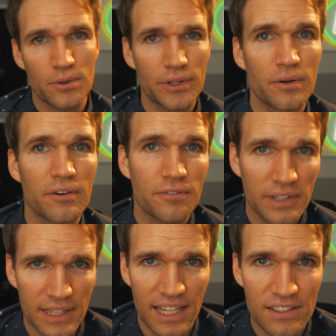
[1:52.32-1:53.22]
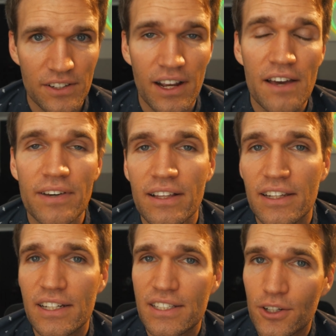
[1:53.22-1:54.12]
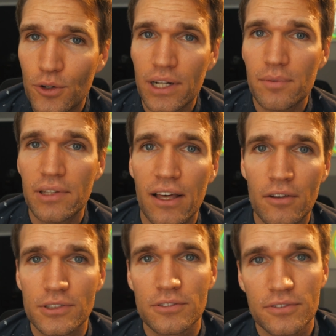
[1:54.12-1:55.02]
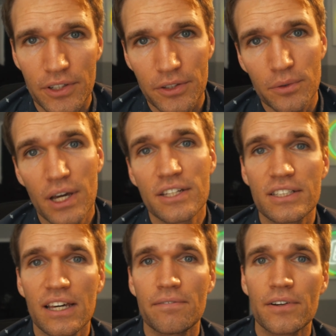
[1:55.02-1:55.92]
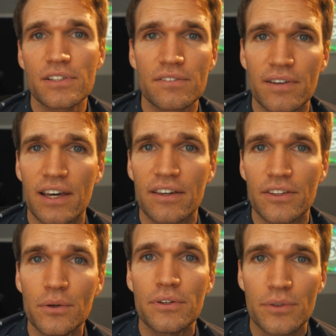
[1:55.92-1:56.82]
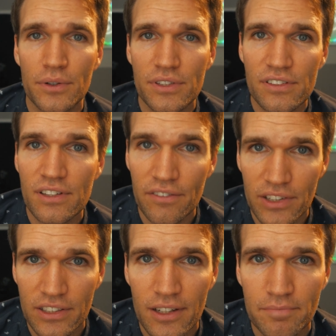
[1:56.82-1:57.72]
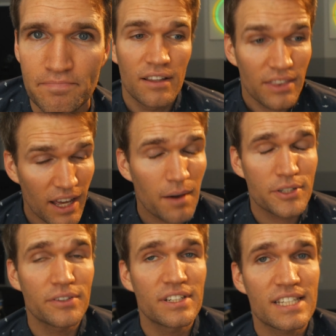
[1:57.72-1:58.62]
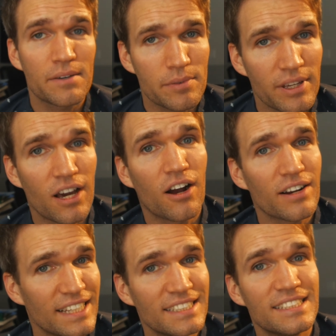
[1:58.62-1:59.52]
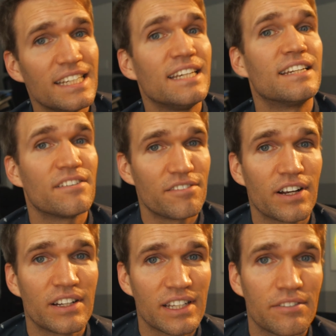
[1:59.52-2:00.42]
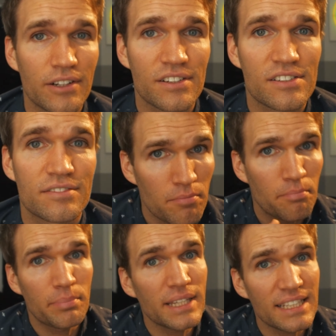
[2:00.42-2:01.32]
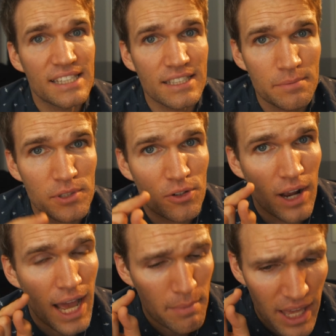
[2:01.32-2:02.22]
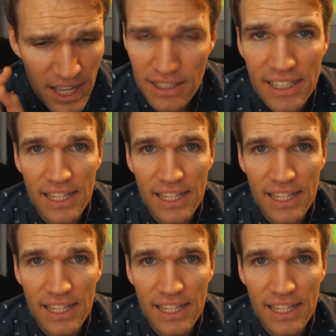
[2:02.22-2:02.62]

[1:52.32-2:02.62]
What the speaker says: or you're a freelancer, I find that it is incredibly helpful for you to diversify your sources of income. The opportunities to come to me are indeed very diverse. Please hit subscribe, click